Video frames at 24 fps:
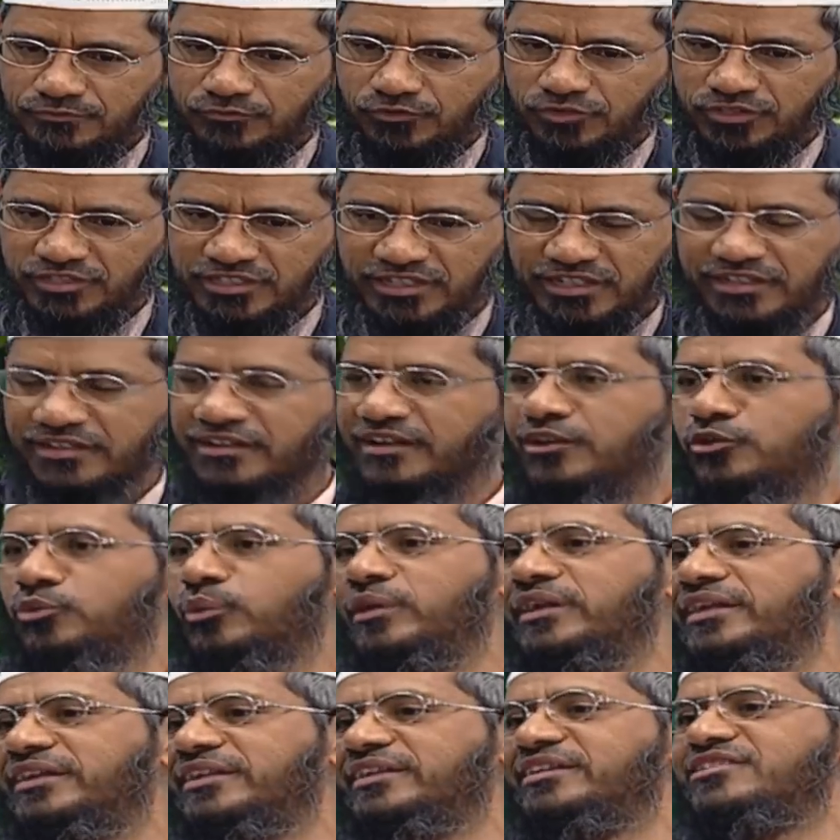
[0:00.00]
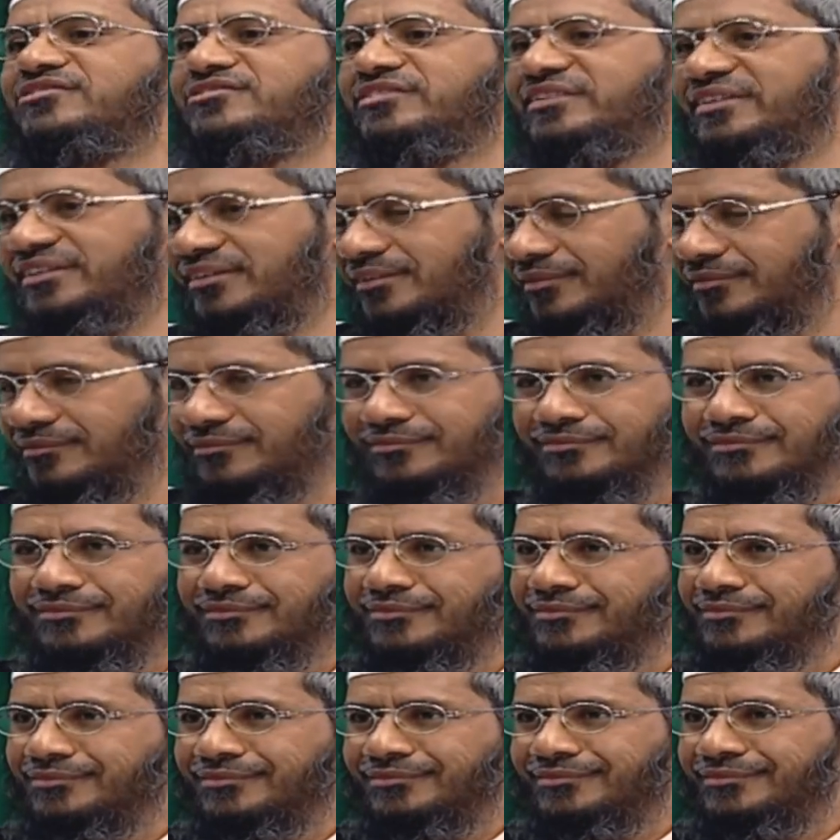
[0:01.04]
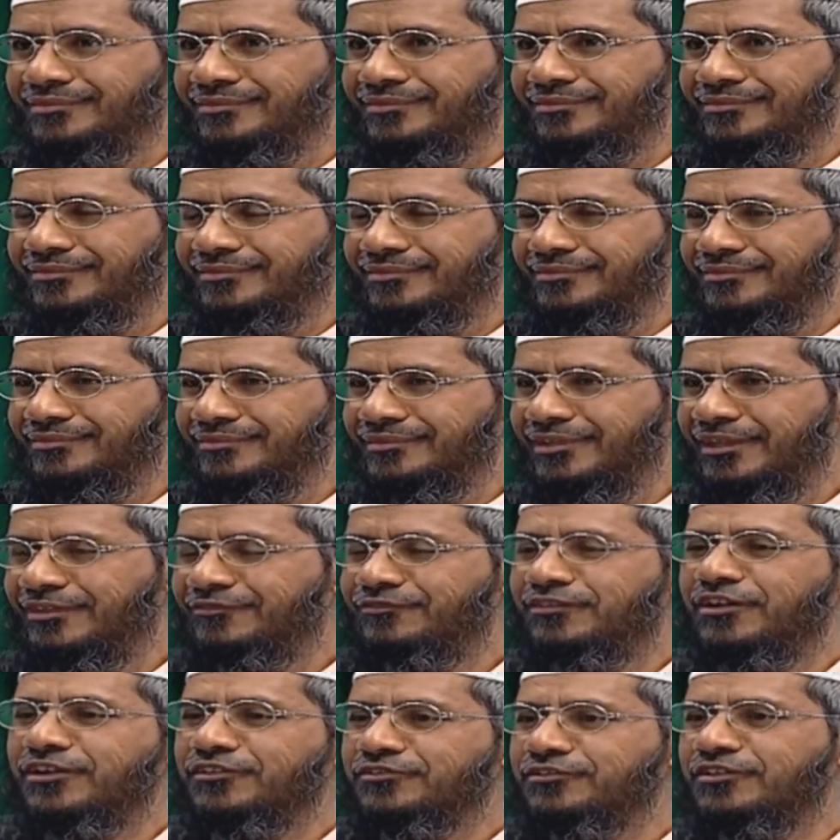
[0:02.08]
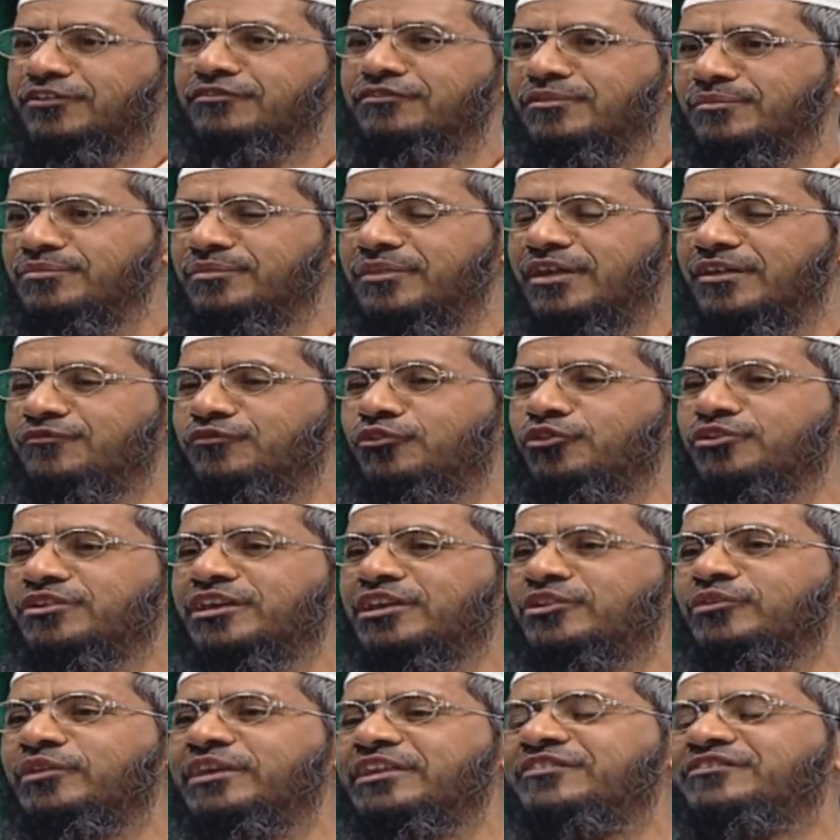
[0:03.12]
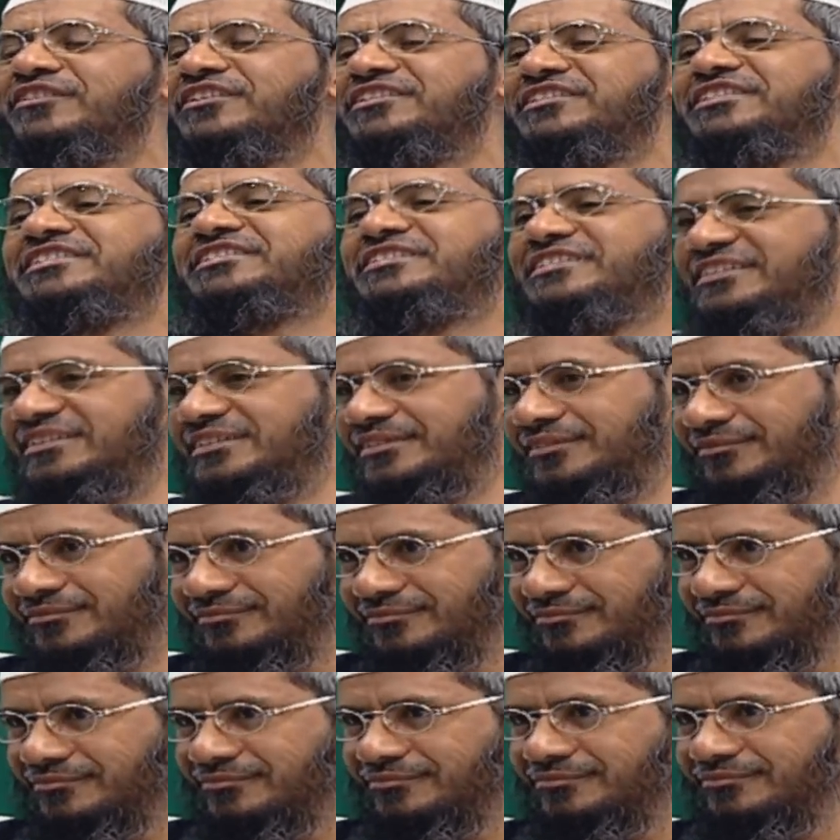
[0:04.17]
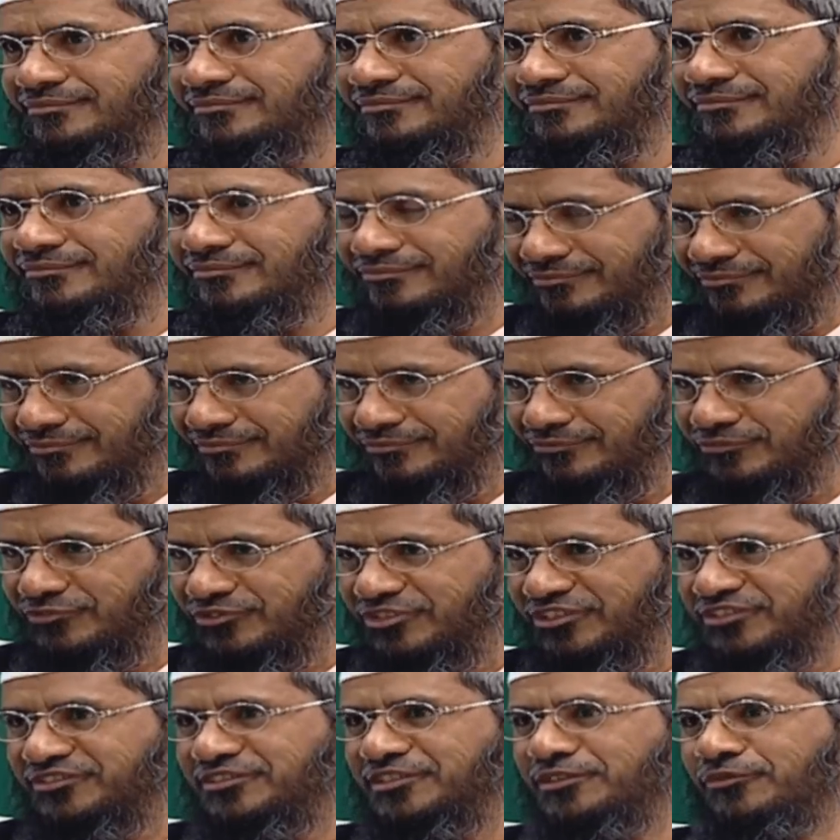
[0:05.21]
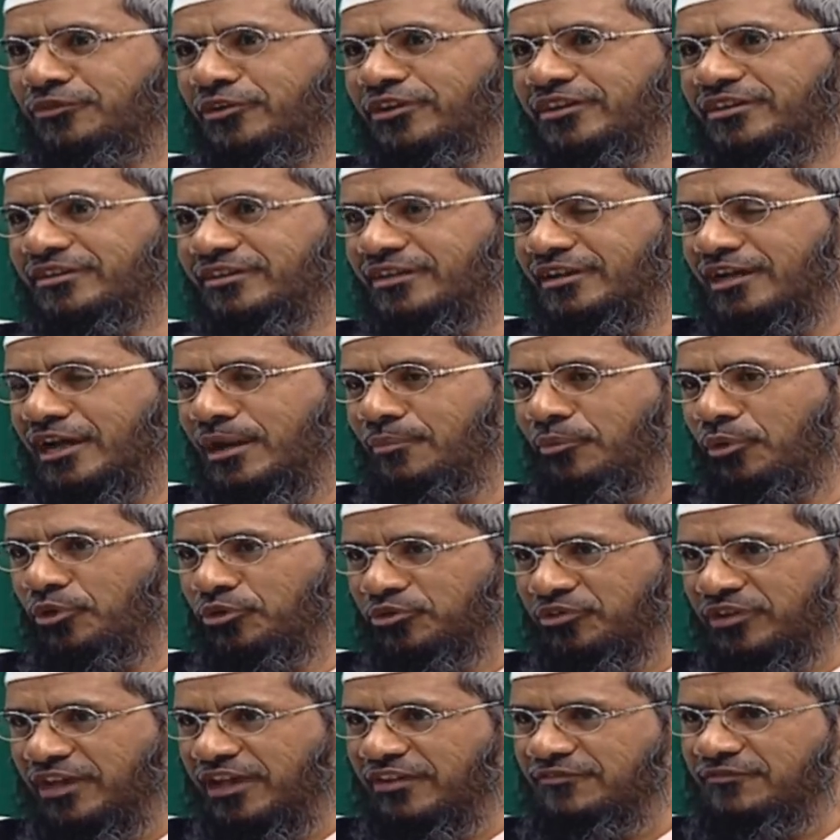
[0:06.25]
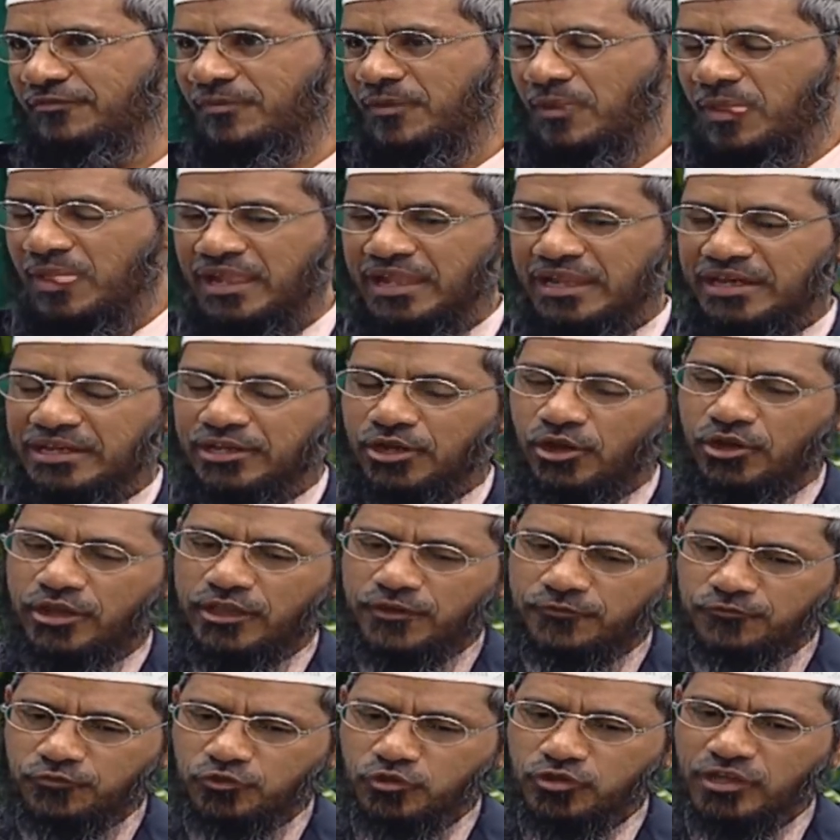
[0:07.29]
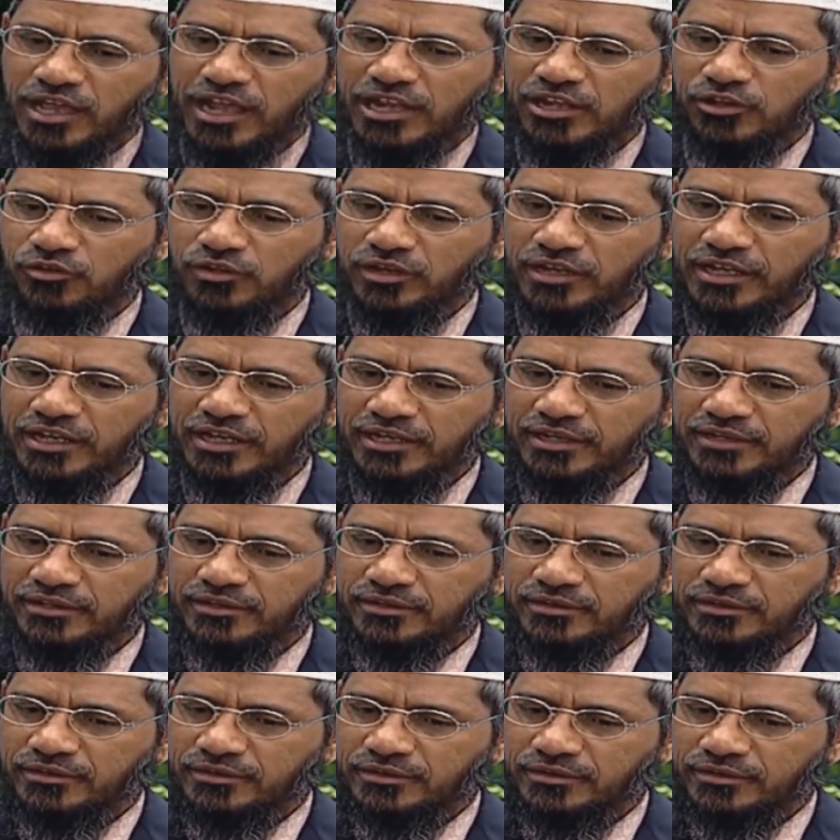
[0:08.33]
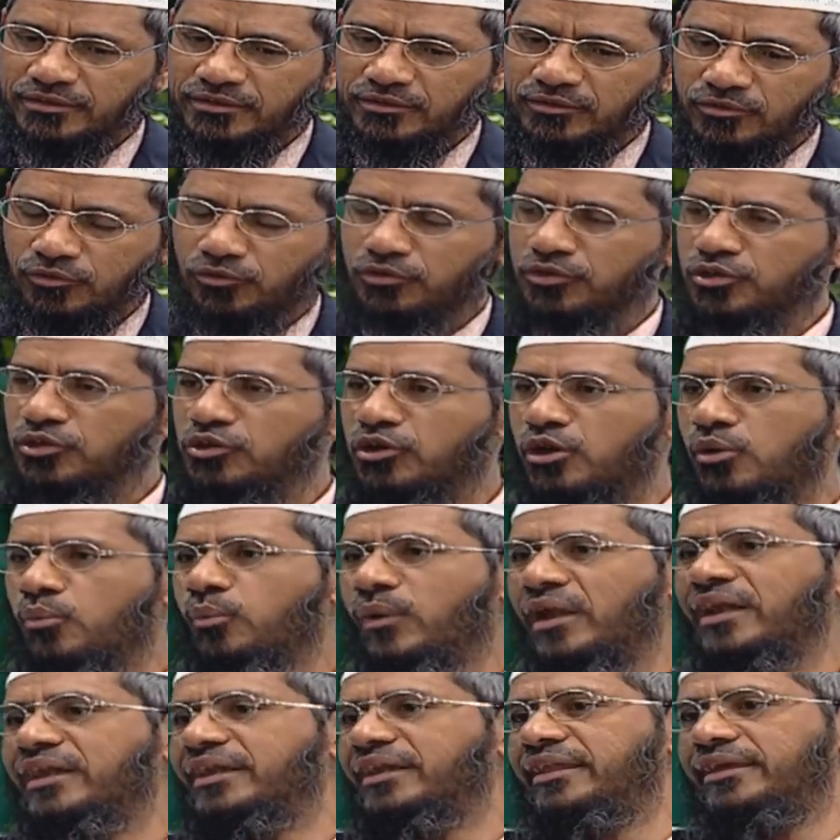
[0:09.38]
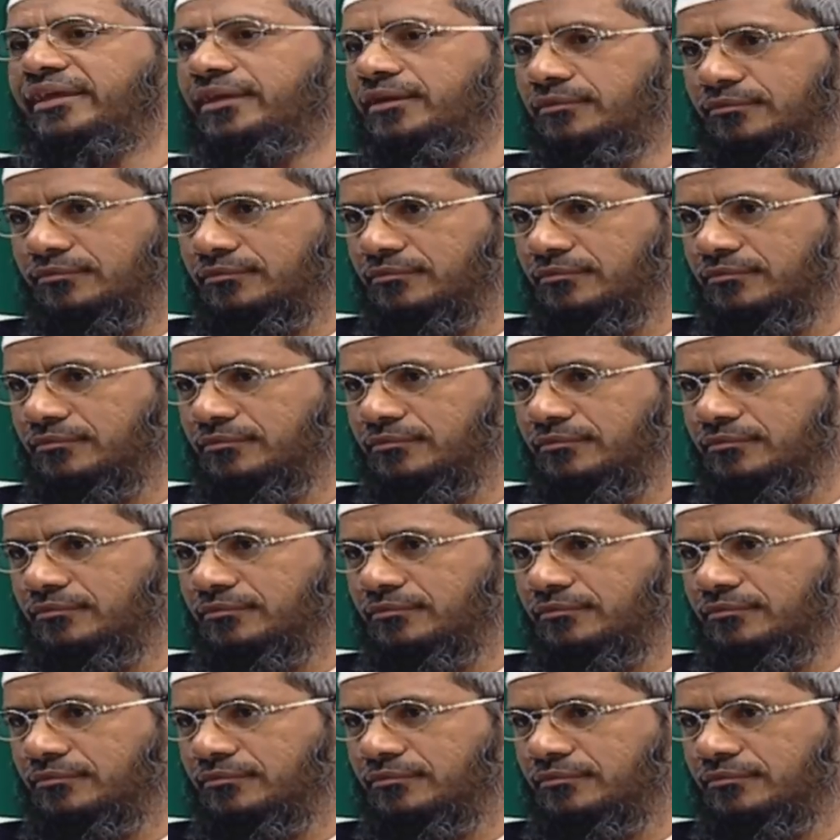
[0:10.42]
1420 Hijri, then 1st of Ramadan, 1421st Hijri, you should see what amount you have. Now, if you calculate only on one day